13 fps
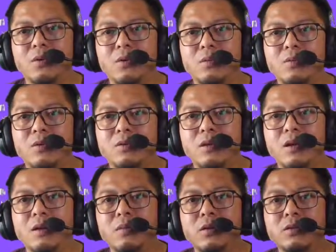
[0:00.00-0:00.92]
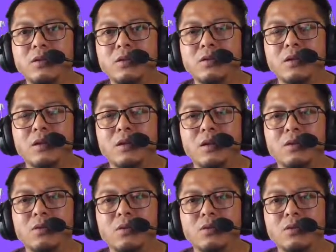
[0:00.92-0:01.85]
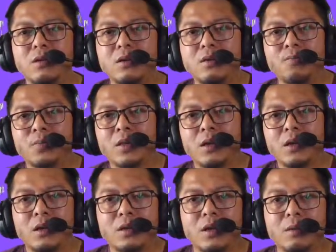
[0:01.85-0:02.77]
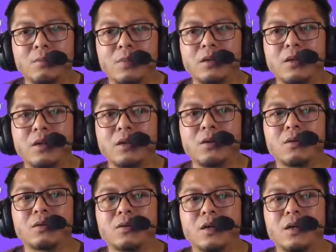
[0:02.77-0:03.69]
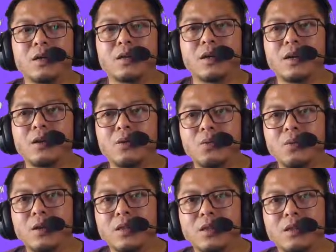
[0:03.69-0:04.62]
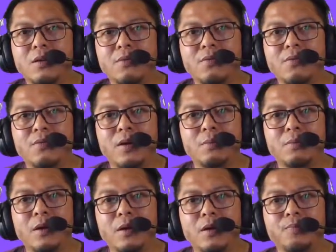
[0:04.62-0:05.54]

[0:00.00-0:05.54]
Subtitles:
One more time: oxygen, nitrogen, carbon dioxide, and water vapor.